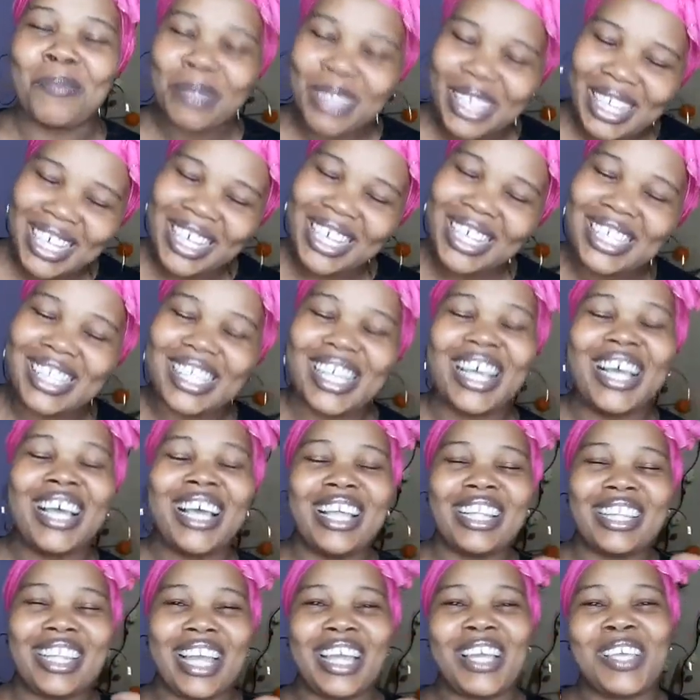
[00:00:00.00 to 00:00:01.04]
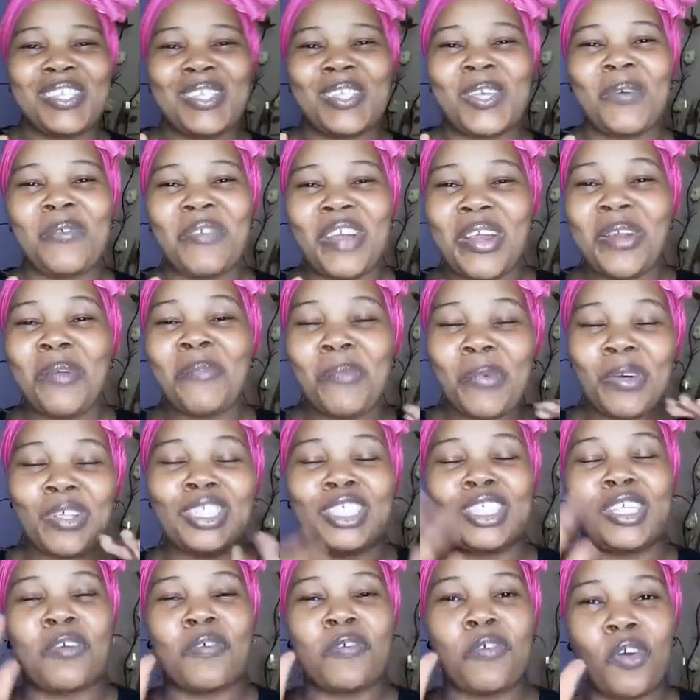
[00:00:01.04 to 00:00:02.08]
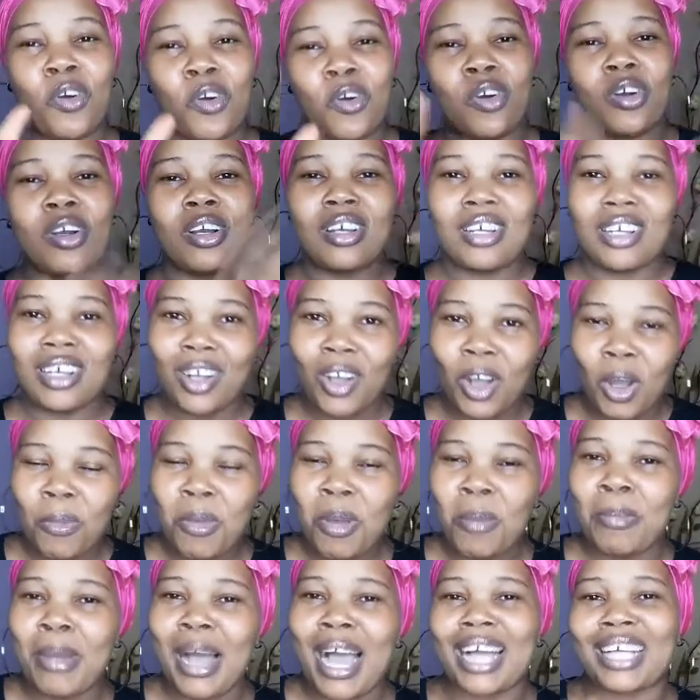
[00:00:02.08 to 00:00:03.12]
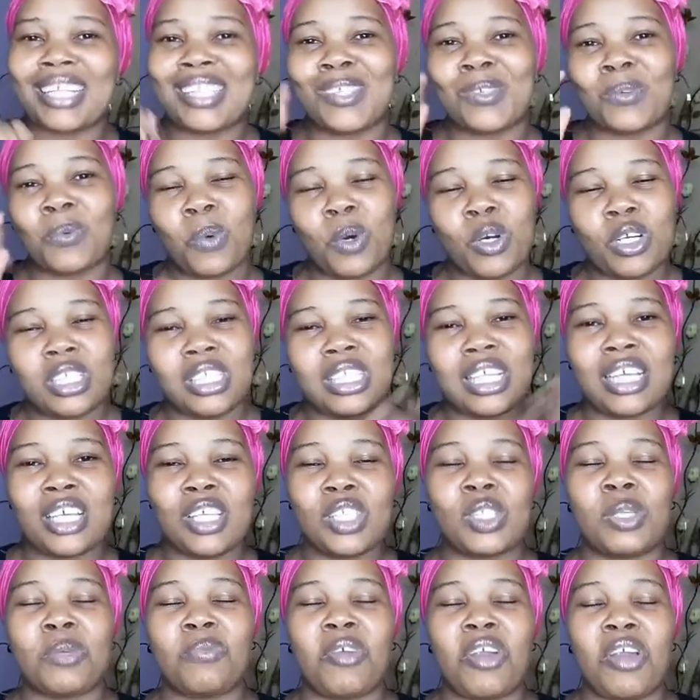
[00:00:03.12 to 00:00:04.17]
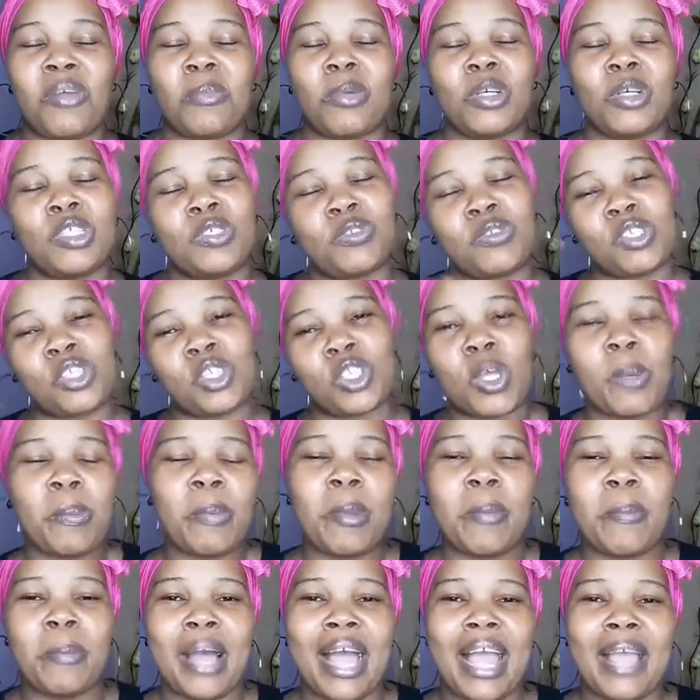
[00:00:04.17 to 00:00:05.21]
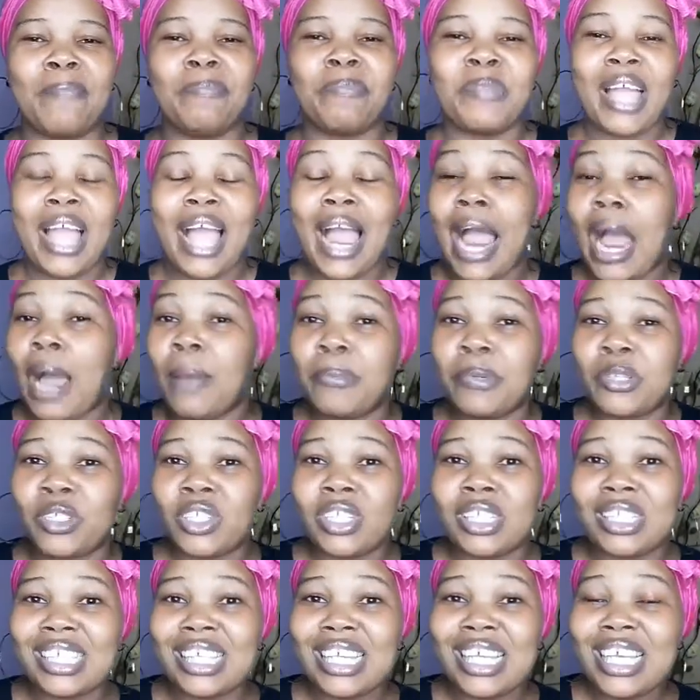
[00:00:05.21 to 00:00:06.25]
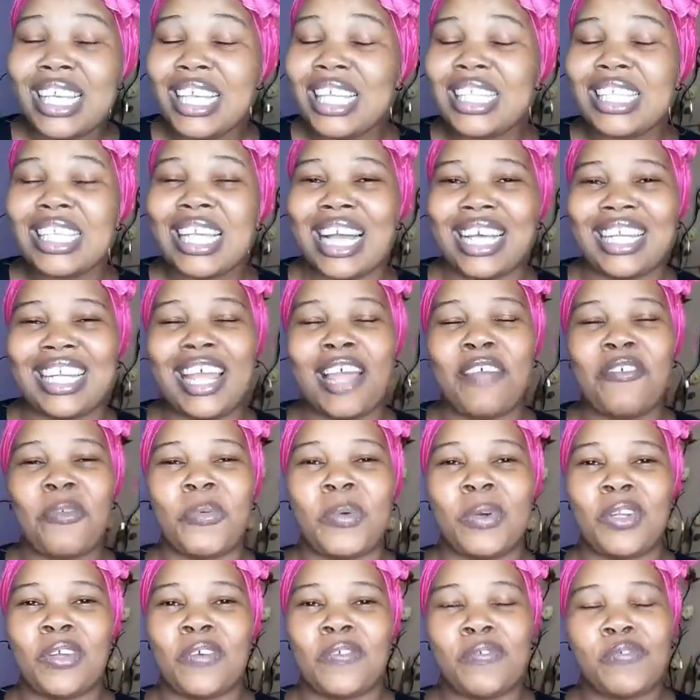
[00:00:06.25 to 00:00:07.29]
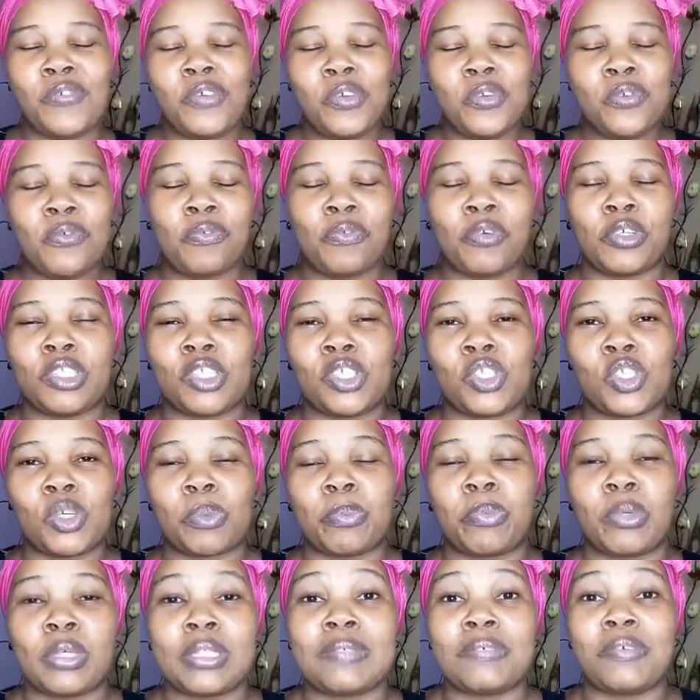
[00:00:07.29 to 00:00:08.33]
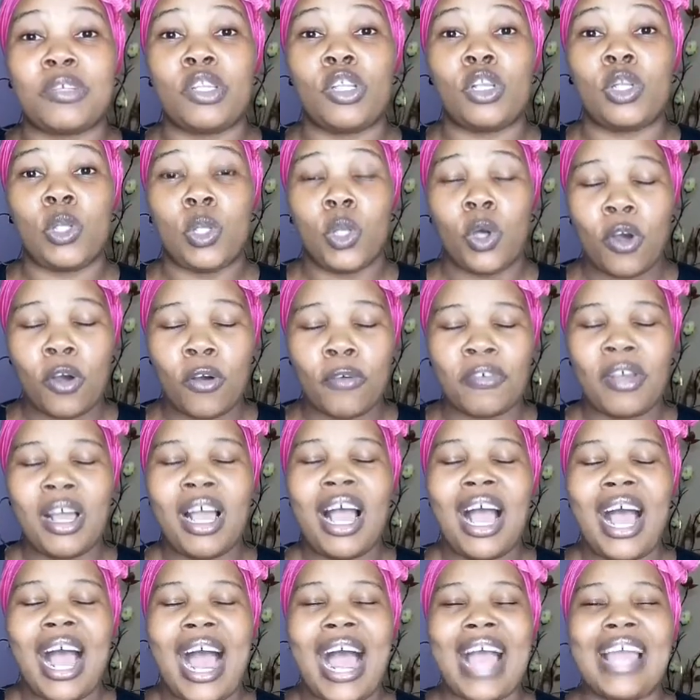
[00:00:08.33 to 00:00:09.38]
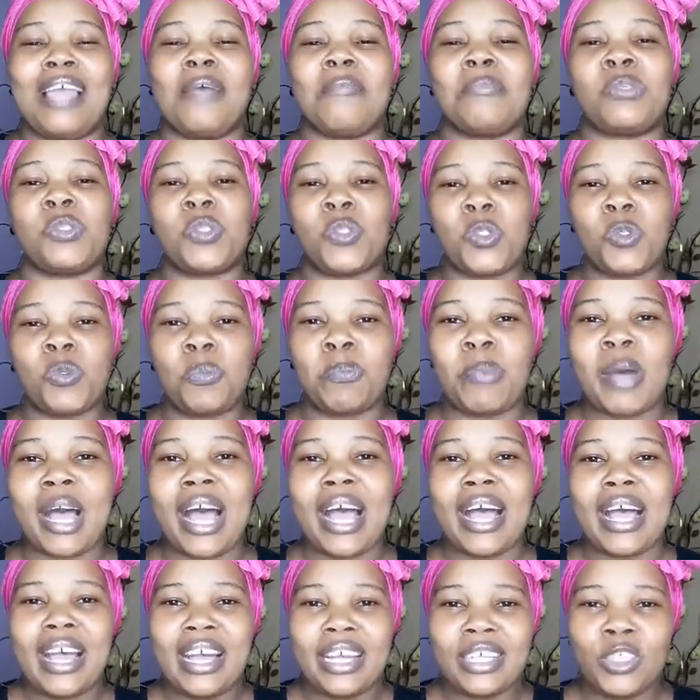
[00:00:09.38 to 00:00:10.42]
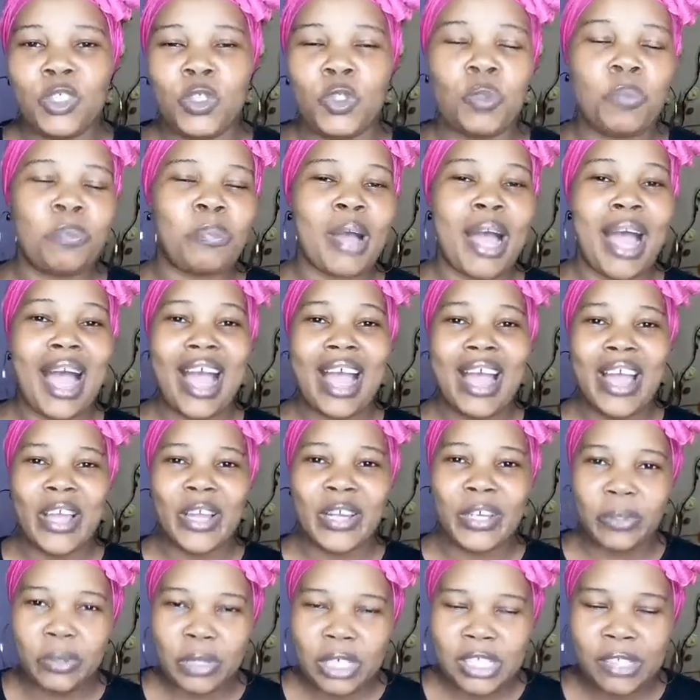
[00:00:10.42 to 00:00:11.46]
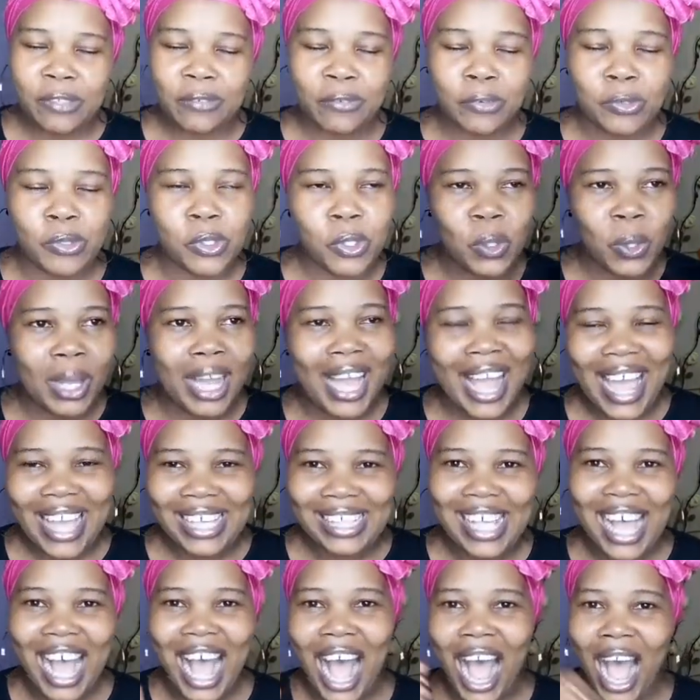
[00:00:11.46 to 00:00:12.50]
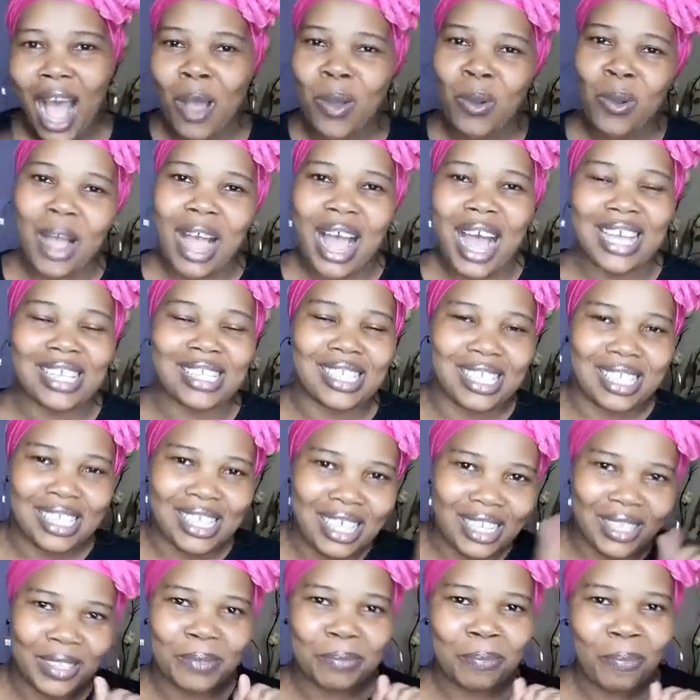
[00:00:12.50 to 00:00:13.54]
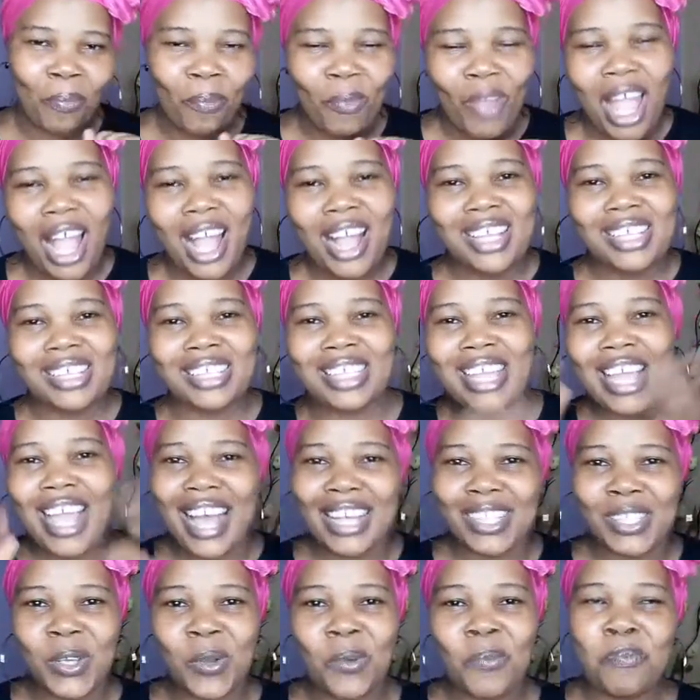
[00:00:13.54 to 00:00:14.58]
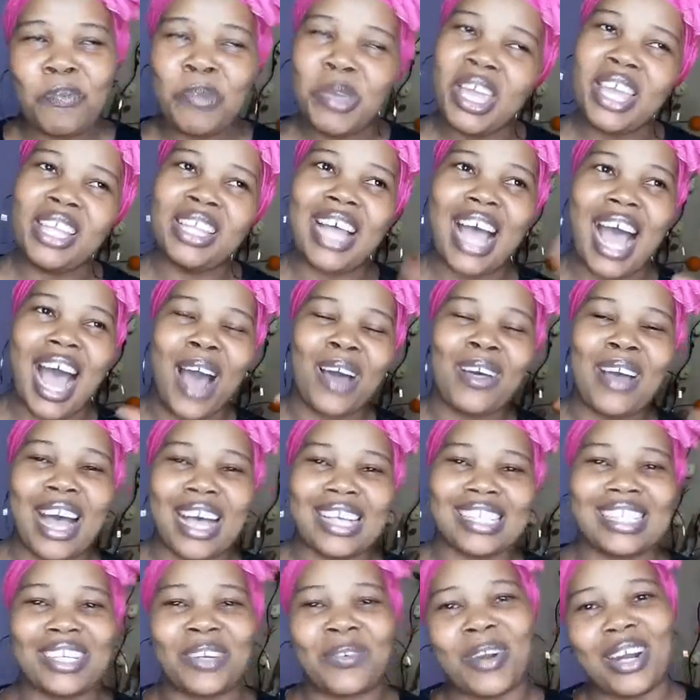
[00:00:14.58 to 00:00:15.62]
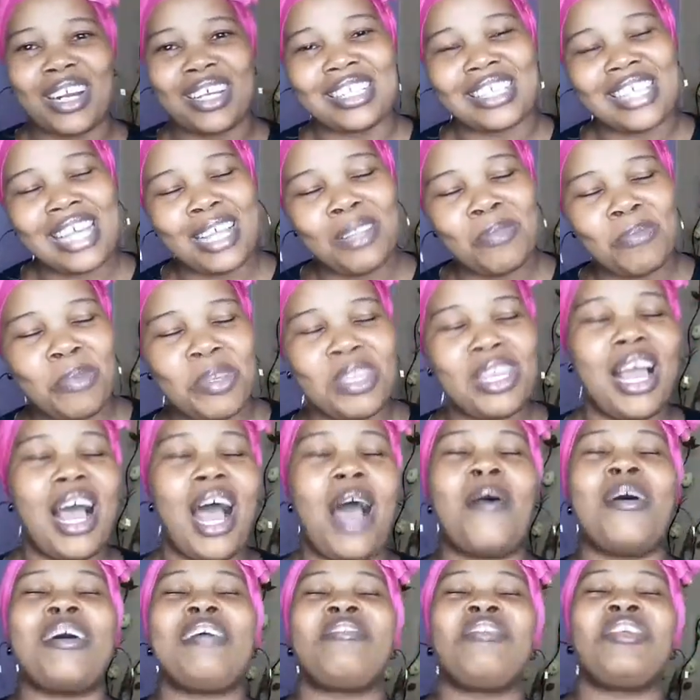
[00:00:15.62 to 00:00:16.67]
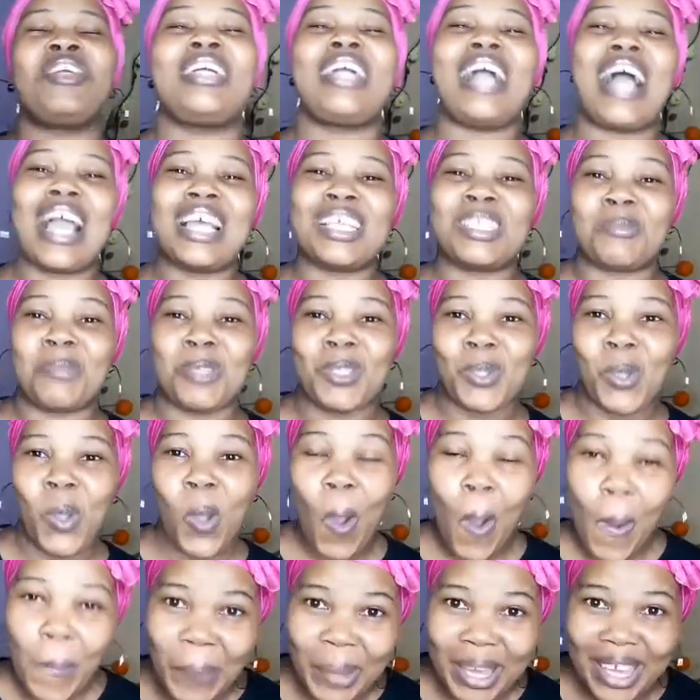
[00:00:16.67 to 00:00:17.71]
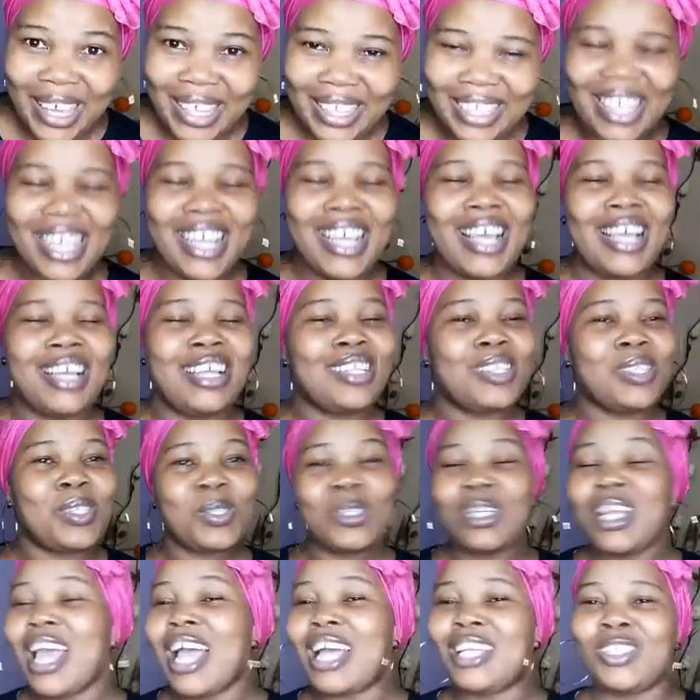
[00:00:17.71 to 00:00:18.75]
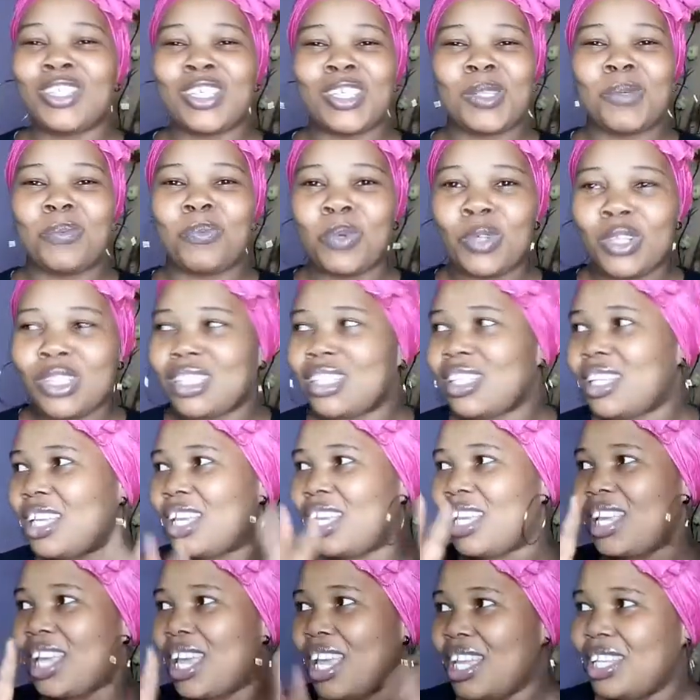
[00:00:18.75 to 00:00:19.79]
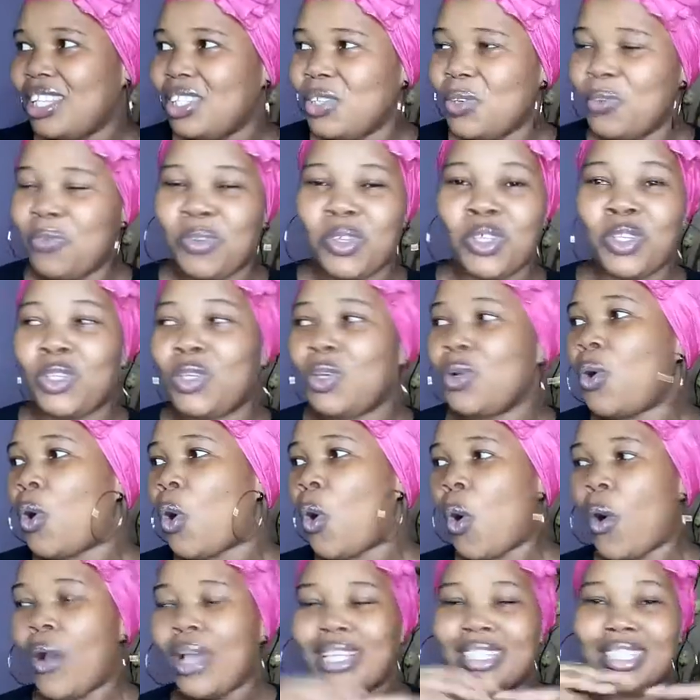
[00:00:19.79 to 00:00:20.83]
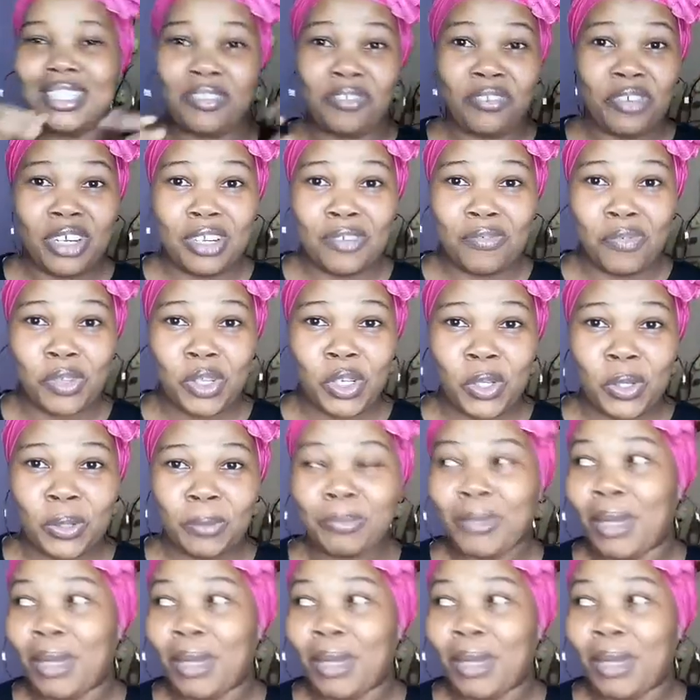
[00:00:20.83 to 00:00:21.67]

Please, thank you so very much for coming back to watch. Thank you so very much for stopping by. I appreciate each and every one of you for the support, for the love. I am super duper grateful. So guys, how has the stay at home been? How has the quarantine been? How have you guys been coping? Today I just brought a new video or a different video.